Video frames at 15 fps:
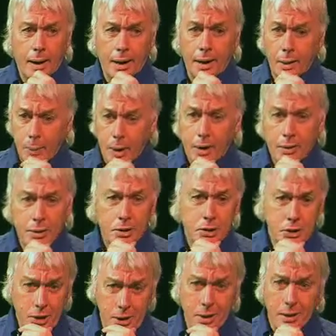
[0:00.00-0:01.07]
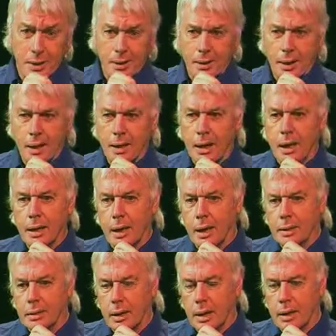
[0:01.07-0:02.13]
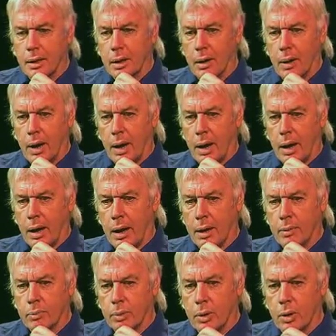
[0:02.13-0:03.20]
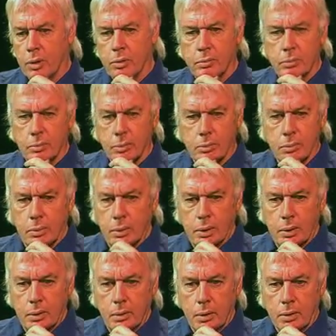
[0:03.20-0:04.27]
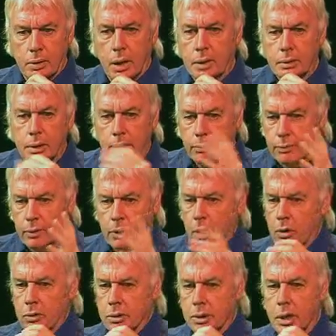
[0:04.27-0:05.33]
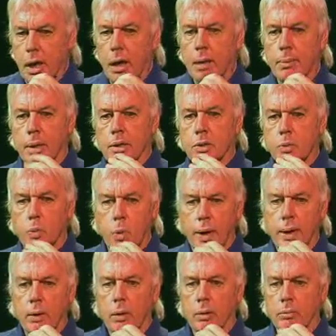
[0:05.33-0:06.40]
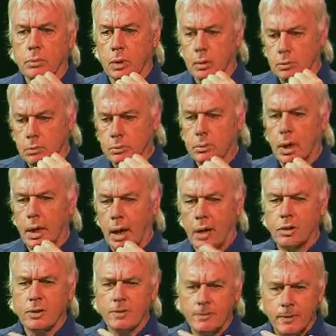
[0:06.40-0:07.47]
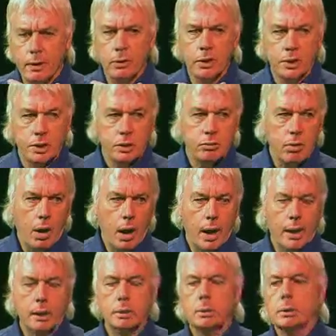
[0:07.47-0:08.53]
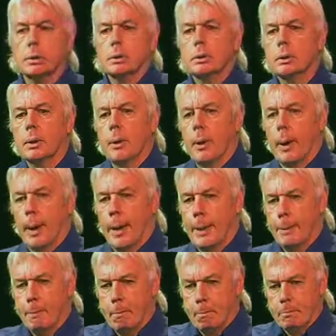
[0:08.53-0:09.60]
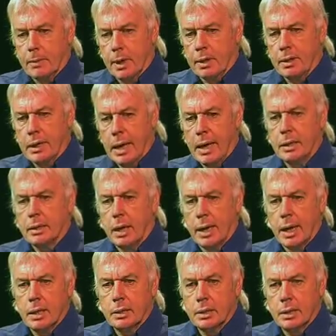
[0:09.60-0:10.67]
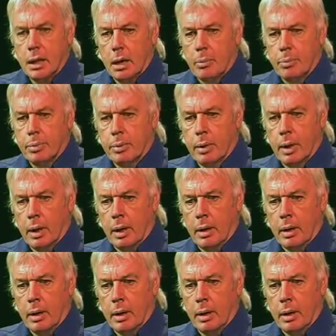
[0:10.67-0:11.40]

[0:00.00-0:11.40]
And I went on this journey, and I earned nothing for a long time. I just went on. I just feel this is right, and in the end, I ended up